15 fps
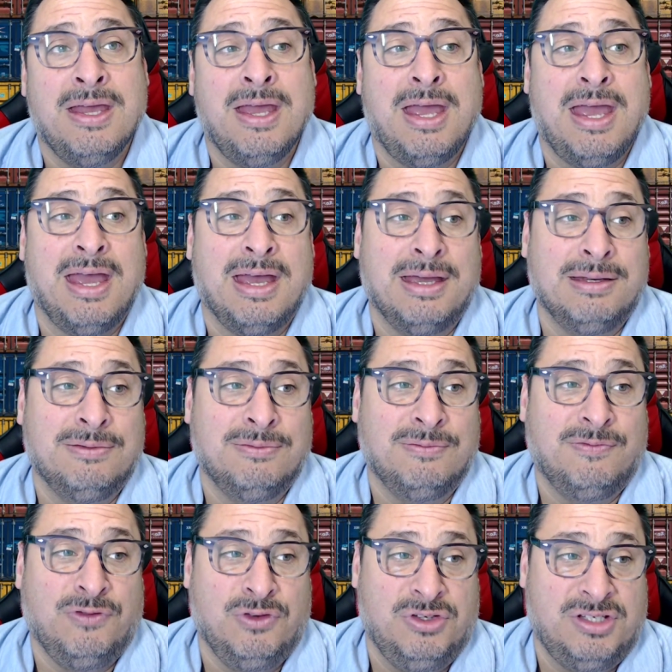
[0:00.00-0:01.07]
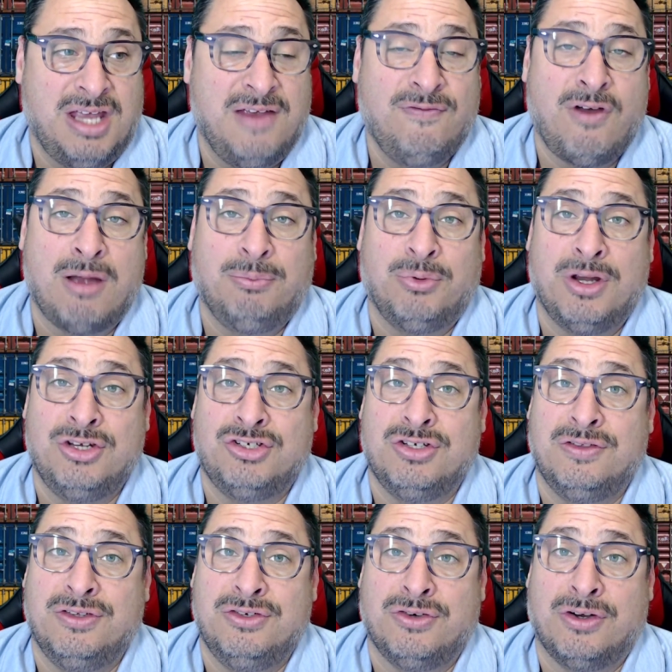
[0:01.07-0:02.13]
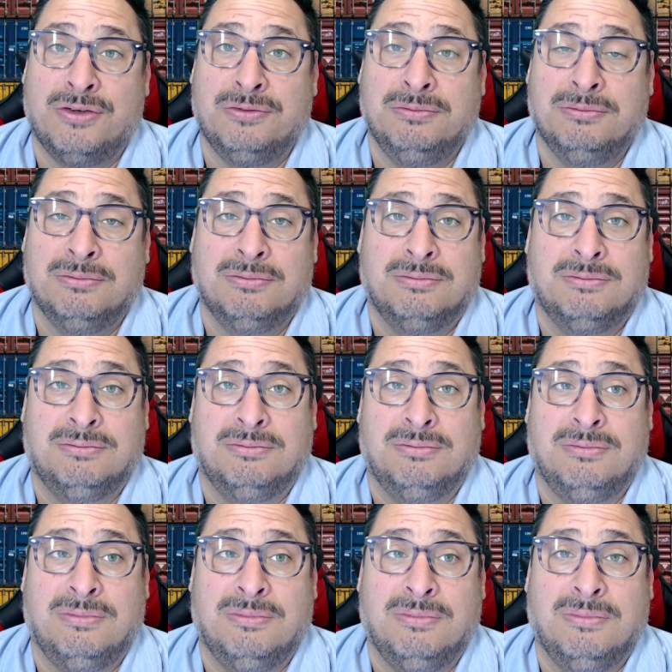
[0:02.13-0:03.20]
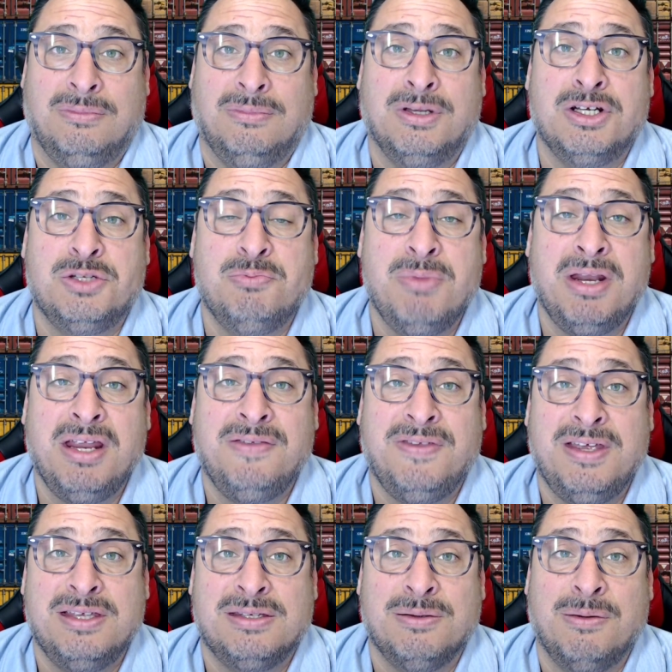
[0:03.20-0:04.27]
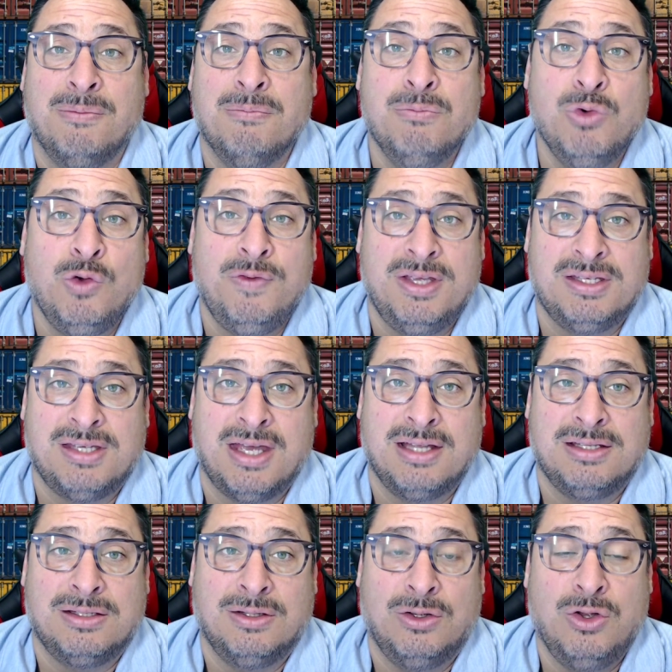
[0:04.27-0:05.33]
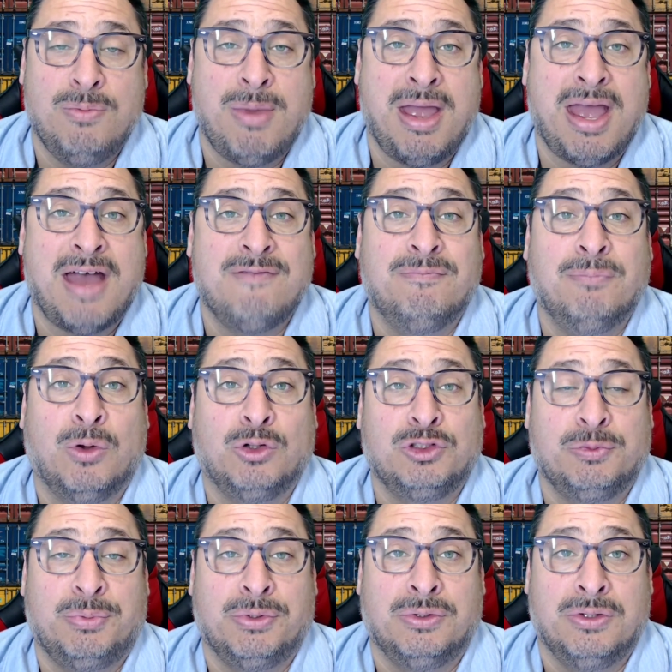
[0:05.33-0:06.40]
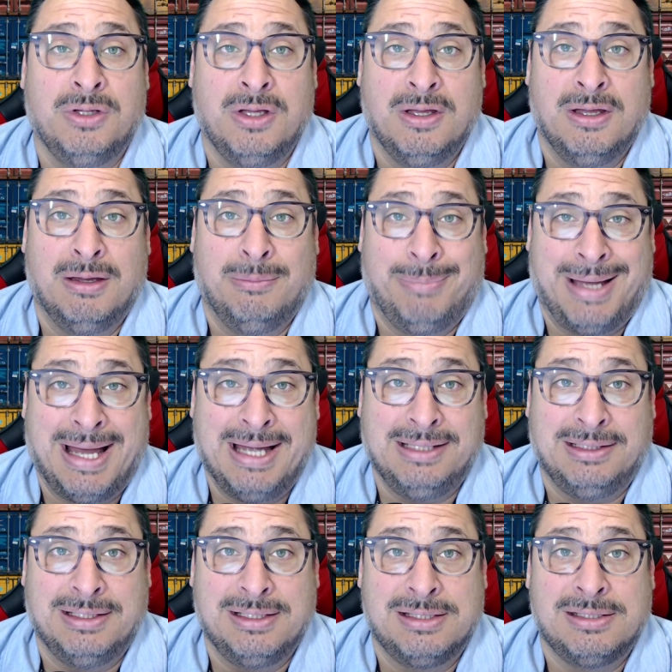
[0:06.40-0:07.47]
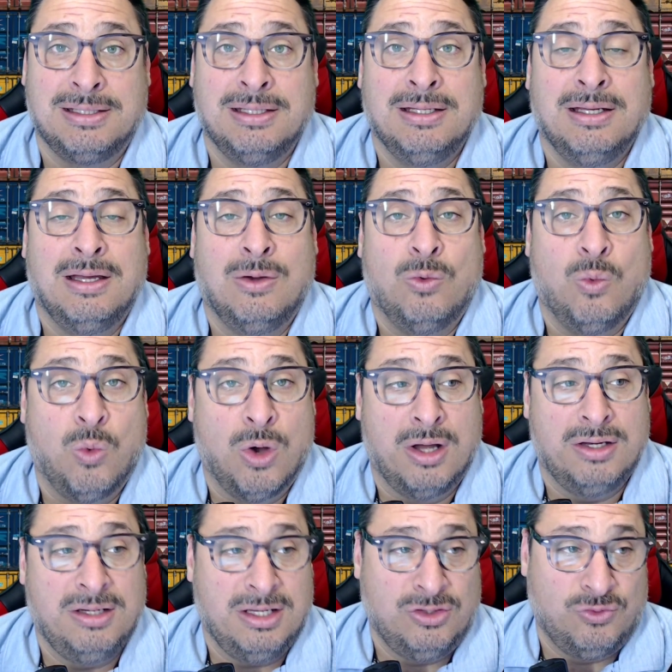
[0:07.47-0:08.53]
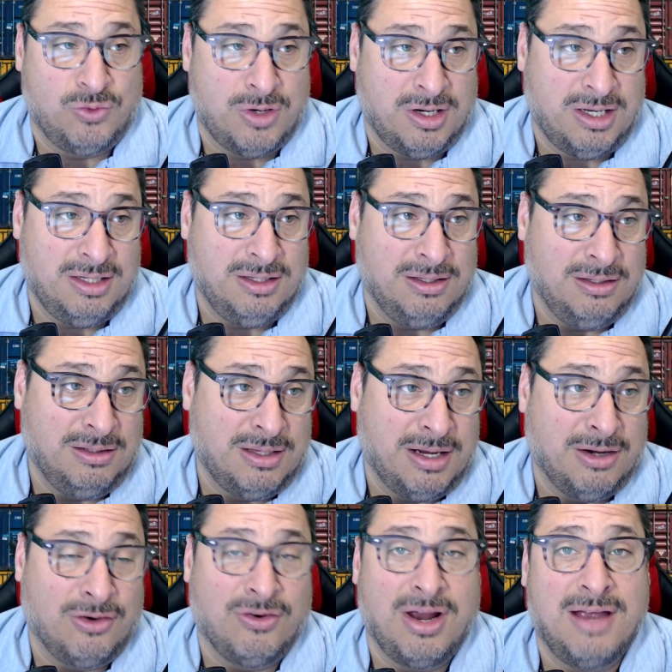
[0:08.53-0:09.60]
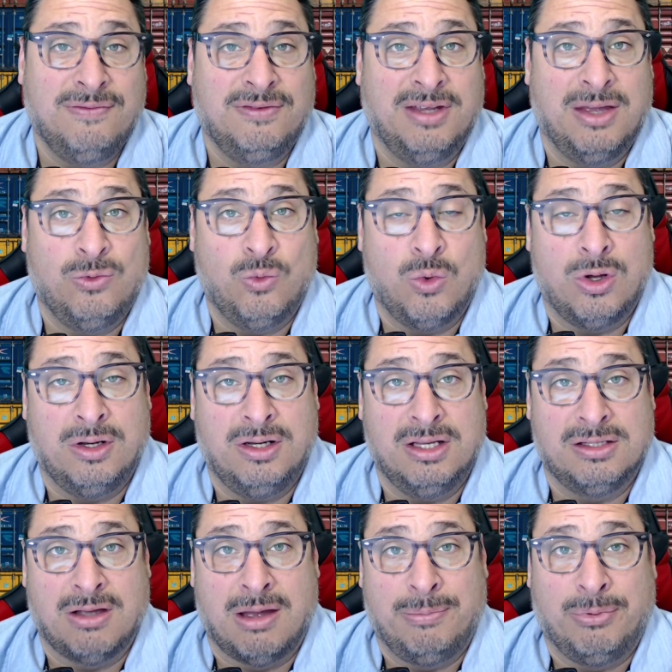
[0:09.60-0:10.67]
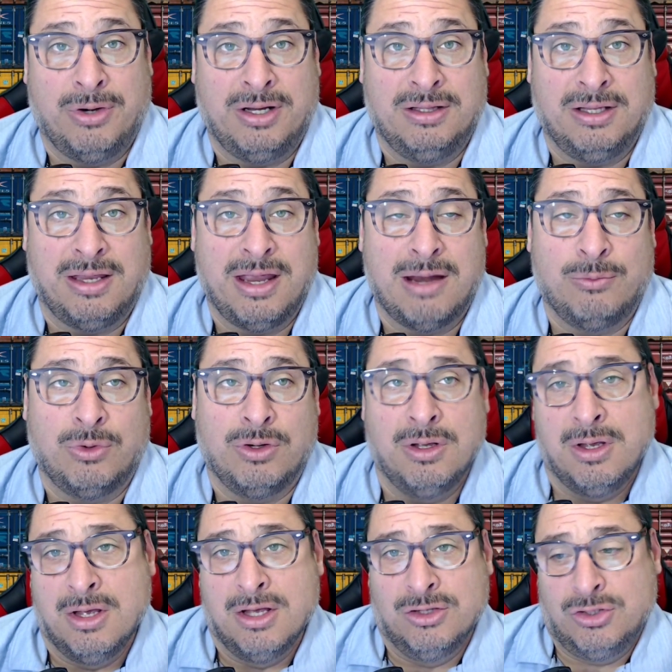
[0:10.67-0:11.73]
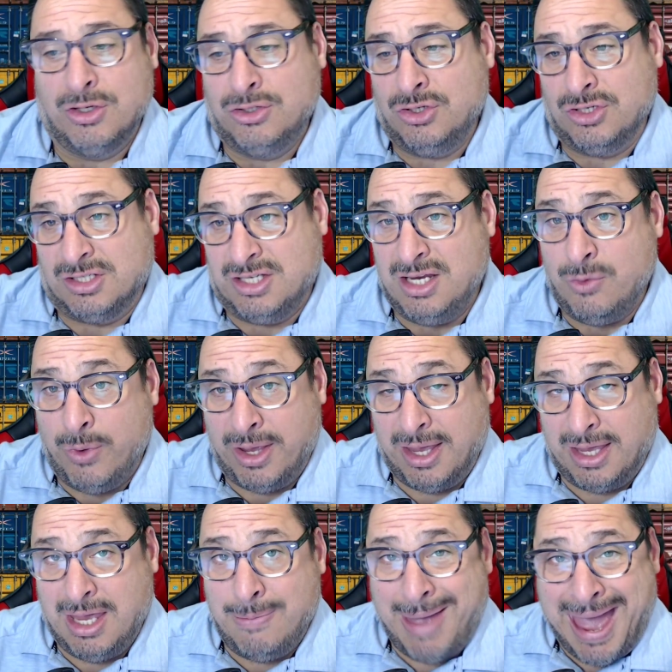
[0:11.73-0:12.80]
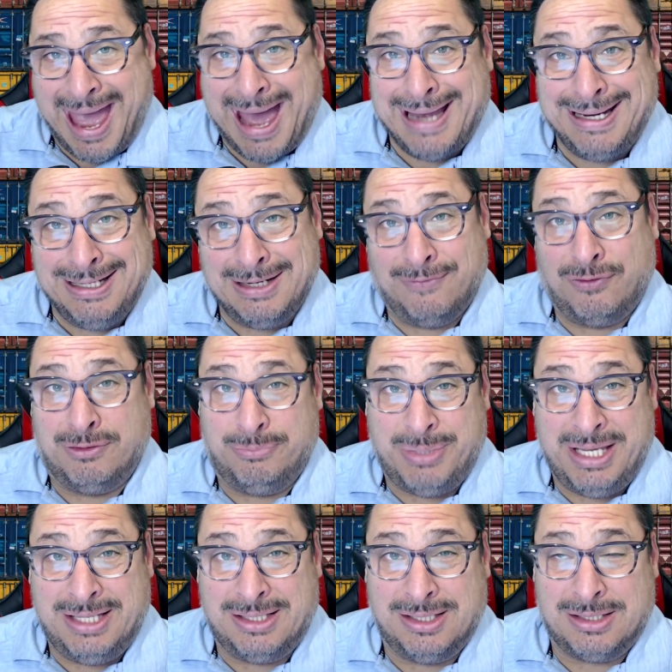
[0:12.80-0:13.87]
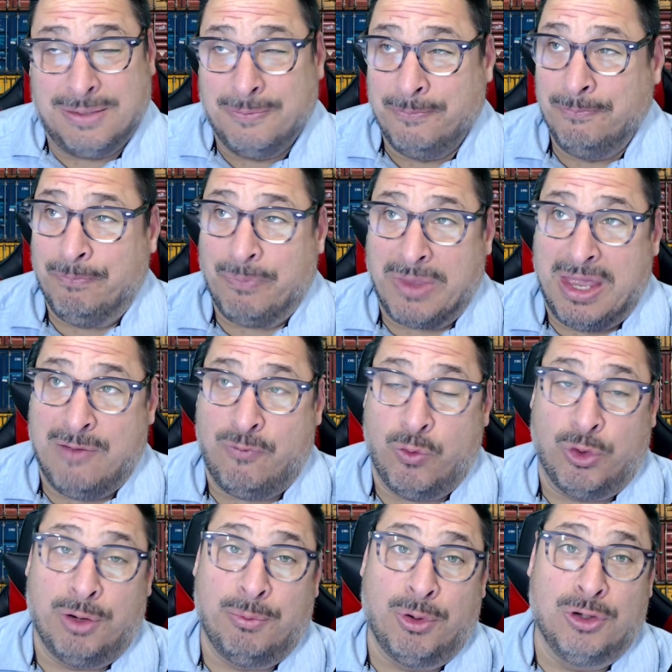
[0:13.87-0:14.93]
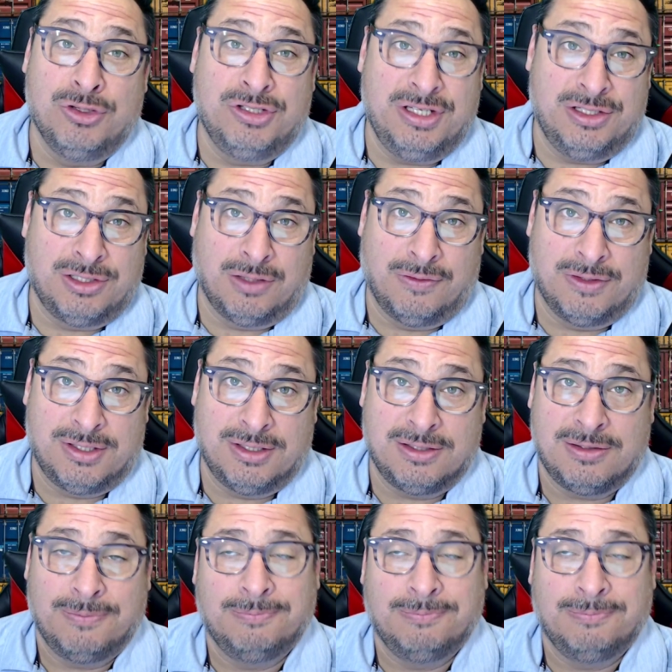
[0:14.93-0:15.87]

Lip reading: And for safe operation of the drone, there's many of these movie sets who may have multiple pilots. One is running the aircraft and one is operating the camera. So as you see, we can keep adding different pieces. If we're in emergency services,